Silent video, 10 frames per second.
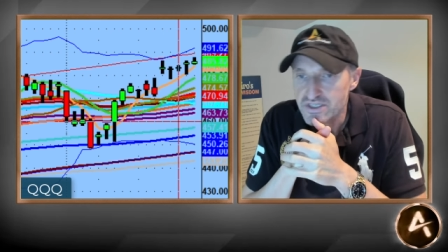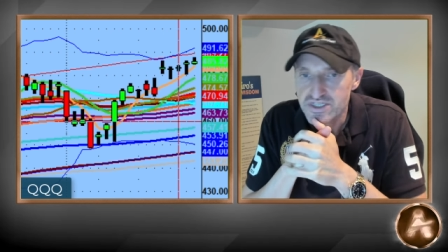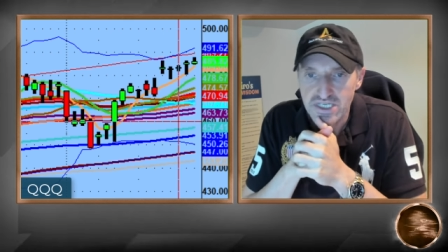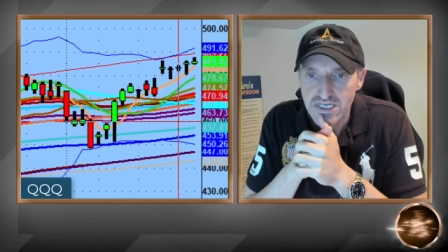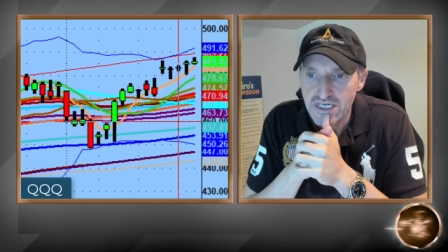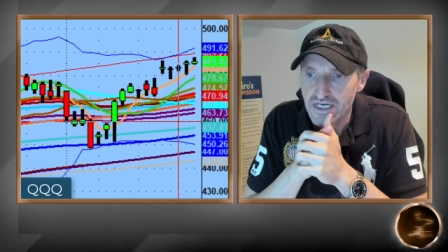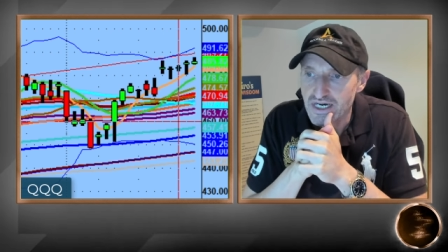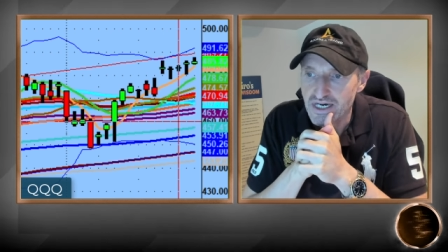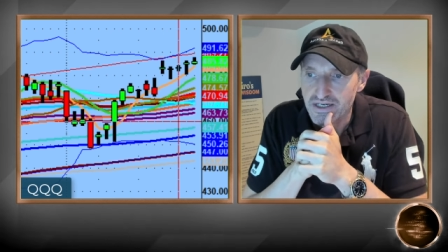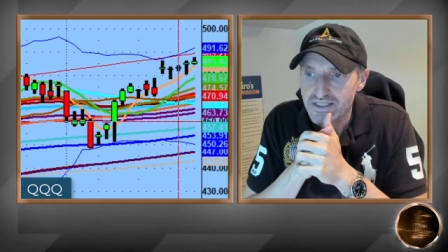see
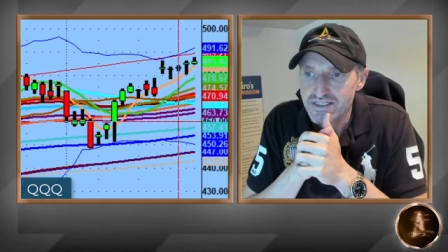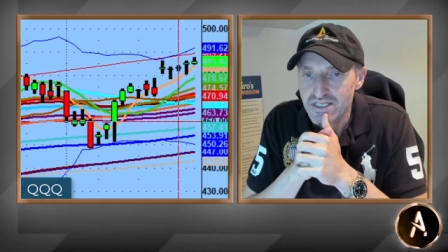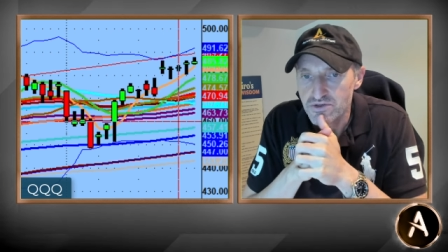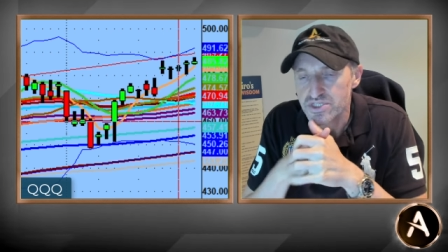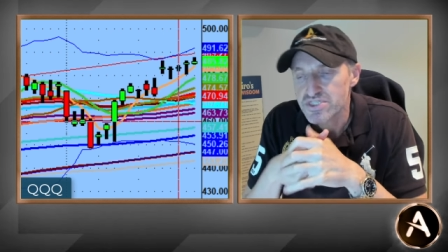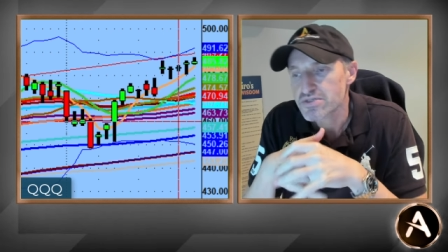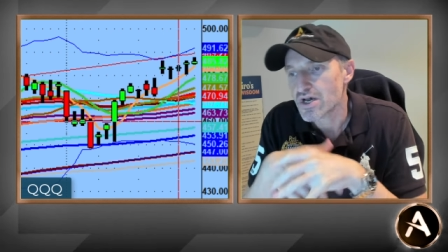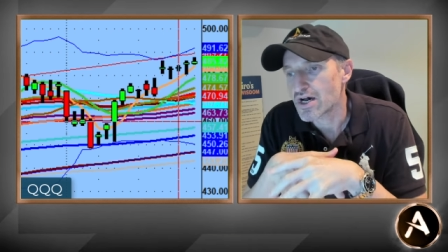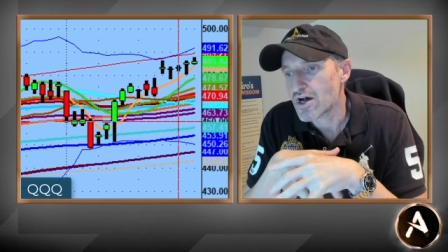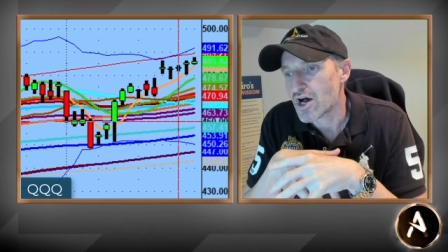uh, continuous uh,